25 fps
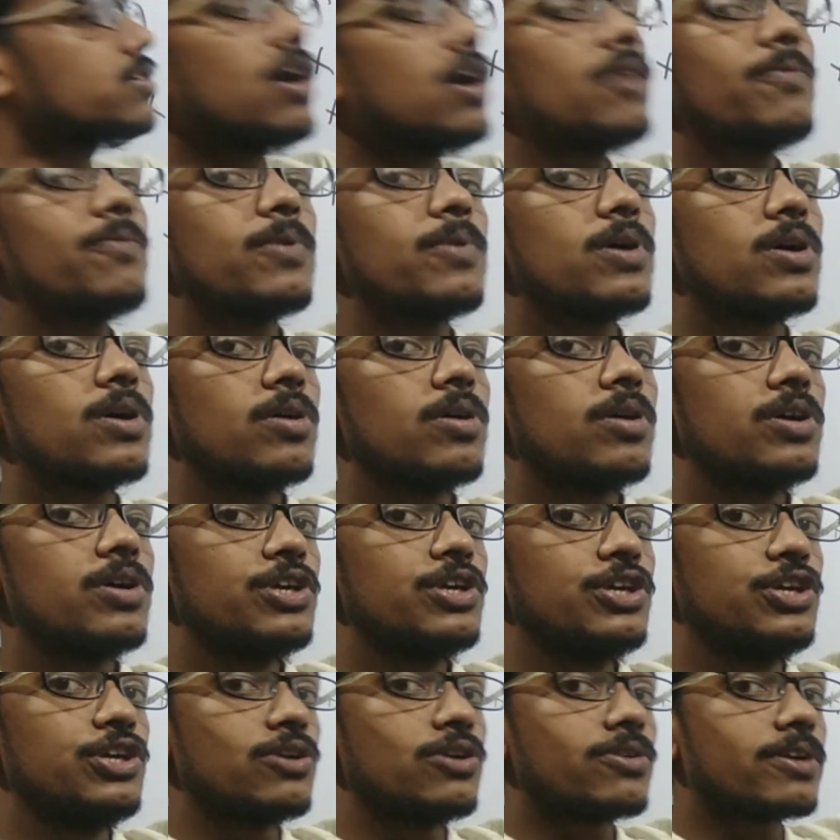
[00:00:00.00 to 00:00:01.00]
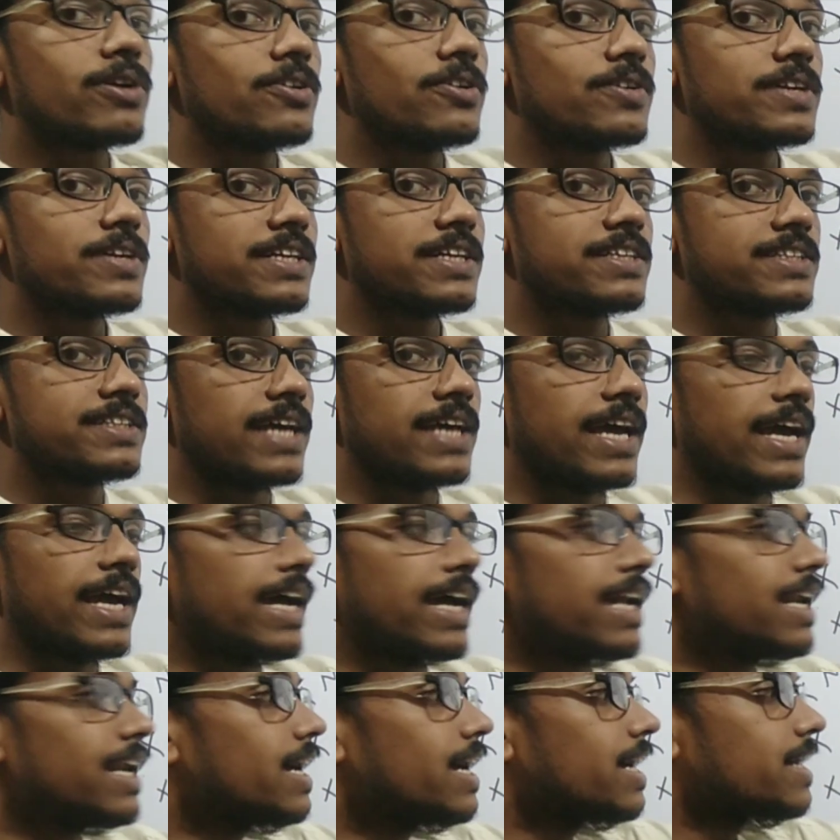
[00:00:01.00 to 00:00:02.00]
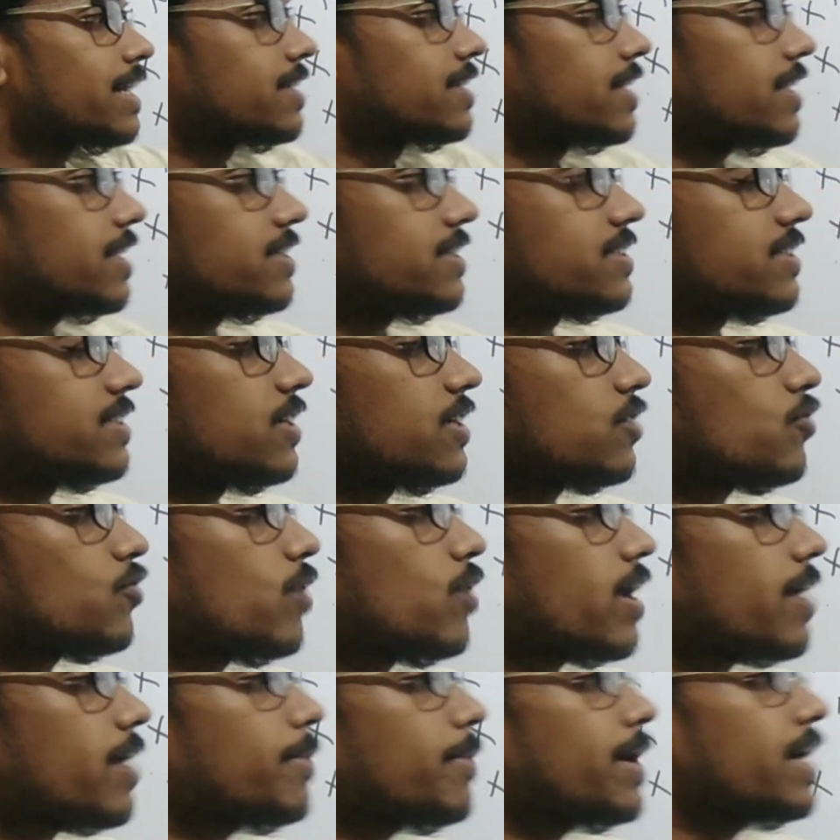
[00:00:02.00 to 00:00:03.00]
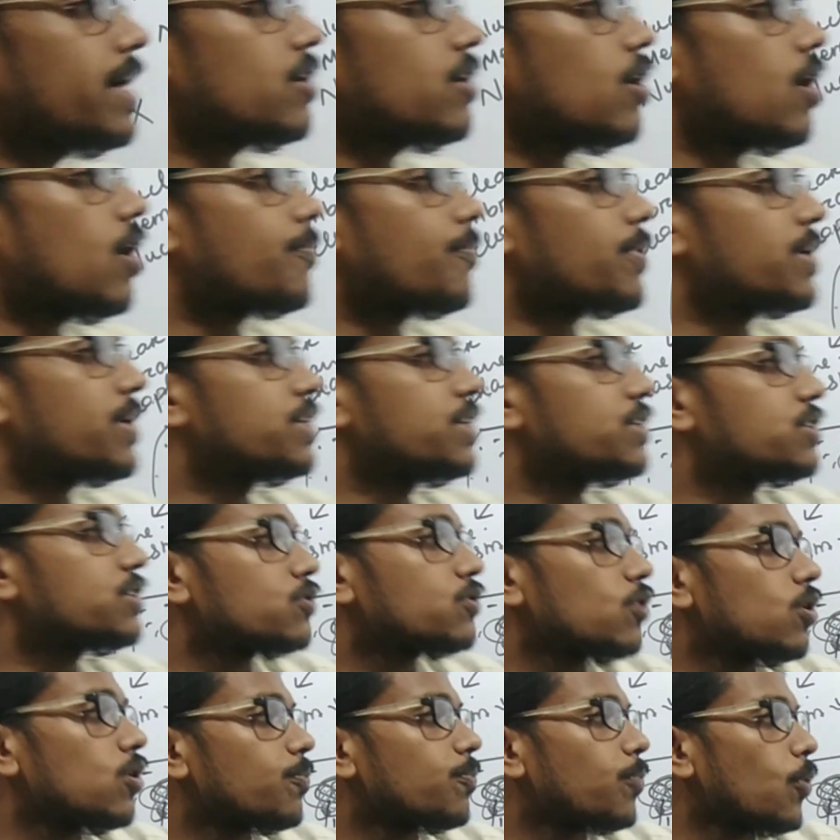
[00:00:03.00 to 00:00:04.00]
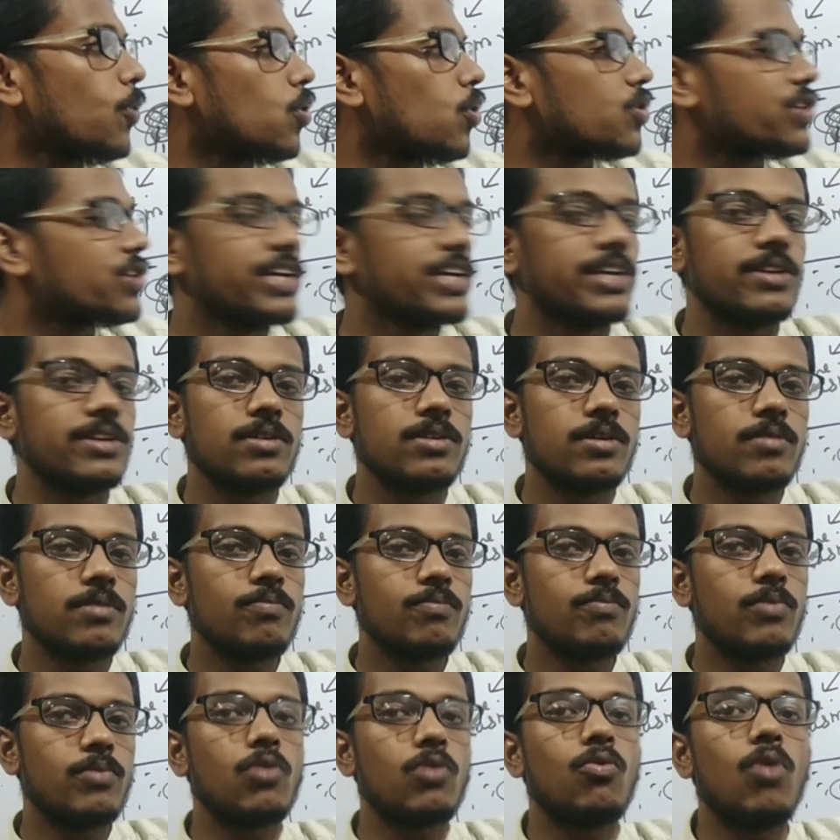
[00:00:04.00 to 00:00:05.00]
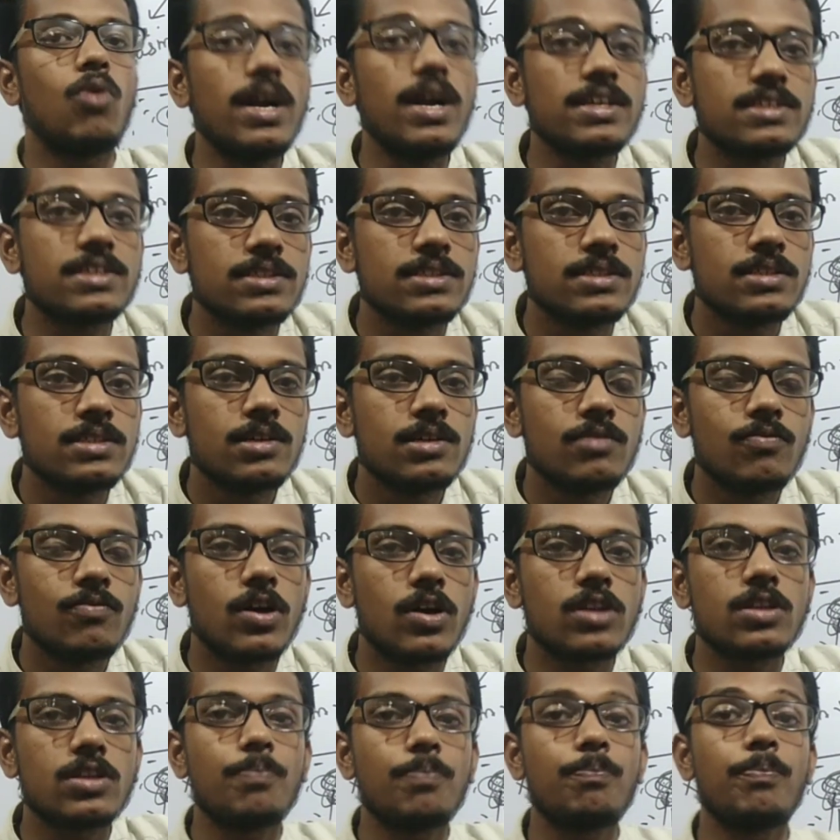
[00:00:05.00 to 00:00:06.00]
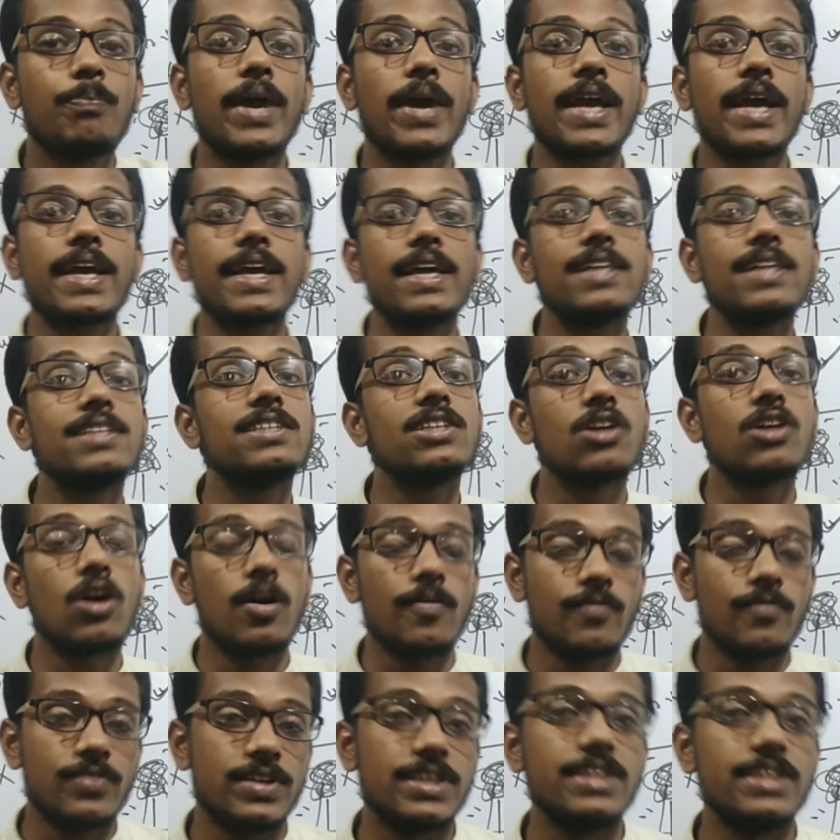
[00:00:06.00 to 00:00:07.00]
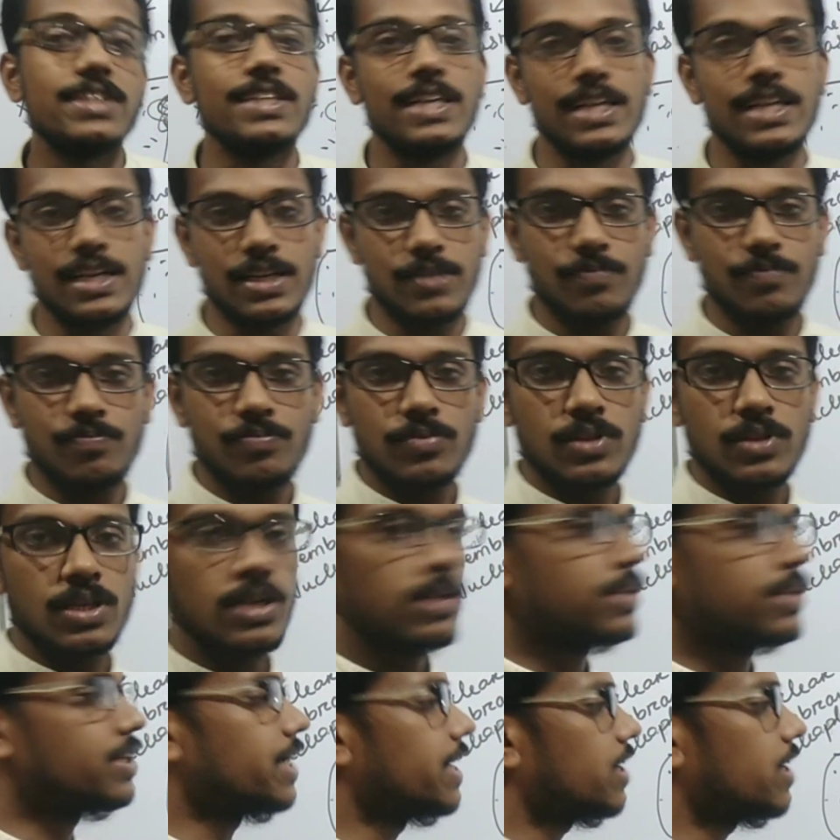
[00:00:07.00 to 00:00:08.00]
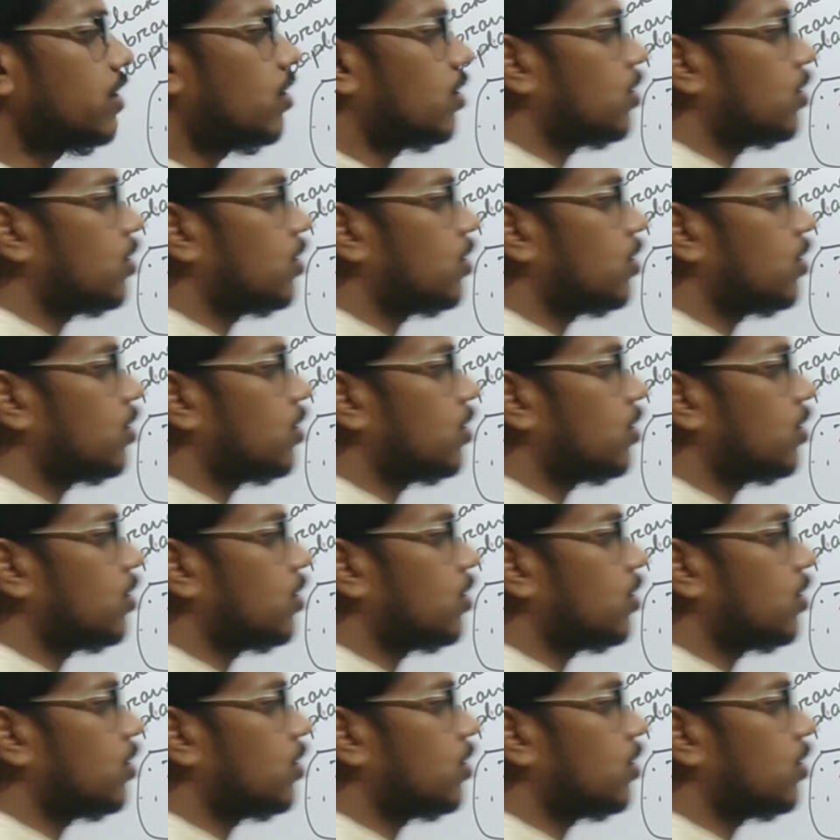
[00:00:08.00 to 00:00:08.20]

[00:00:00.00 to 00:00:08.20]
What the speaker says: of eukaryotic cell, there is requirement of a histone protein for what? For the packaging of DNA. DNA